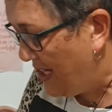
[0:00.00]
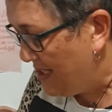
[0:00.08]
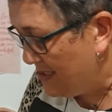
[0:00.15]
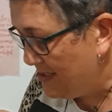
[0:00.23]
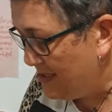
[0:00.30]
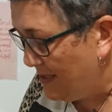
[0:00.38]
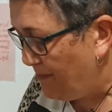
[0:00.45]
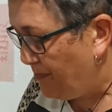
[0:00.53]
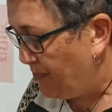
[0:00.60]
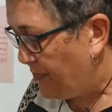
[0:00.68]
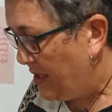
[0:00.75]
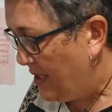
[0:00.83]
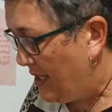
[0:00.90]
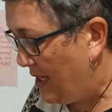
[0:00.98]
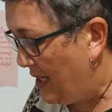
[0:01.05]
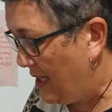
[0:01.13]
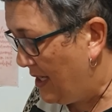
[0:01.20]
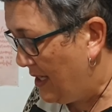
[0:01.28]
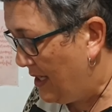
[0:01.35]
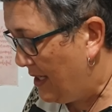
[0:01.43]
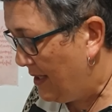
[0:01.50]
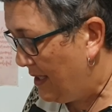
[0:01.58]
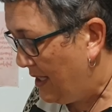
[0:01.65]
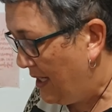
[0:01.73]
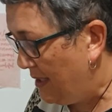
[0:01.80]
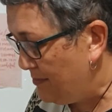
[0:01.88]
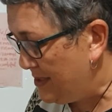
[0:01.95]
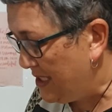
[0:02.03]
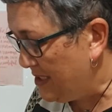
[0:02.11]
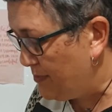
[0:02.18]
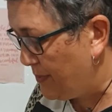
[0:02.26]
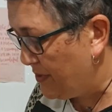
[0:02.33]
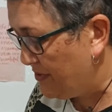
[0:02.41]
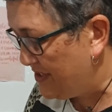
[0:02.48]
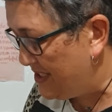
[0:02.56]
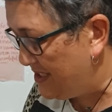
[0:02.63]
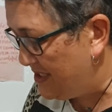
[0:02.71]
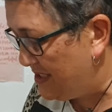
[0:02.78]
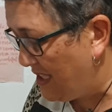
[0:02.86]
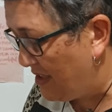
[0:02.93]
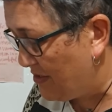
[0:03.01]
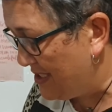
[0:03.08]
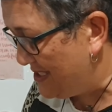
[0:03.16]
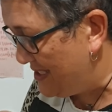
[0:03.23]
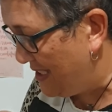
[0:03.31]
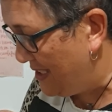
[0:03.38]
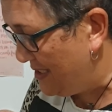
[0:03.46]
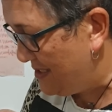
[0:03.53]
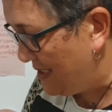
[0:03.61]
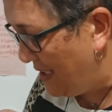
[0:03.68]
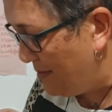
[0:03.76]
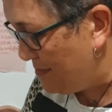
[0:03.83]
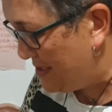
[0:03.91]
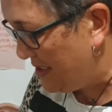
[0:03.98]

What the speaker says: added a heaped teaspoon of celery seeds, a heaped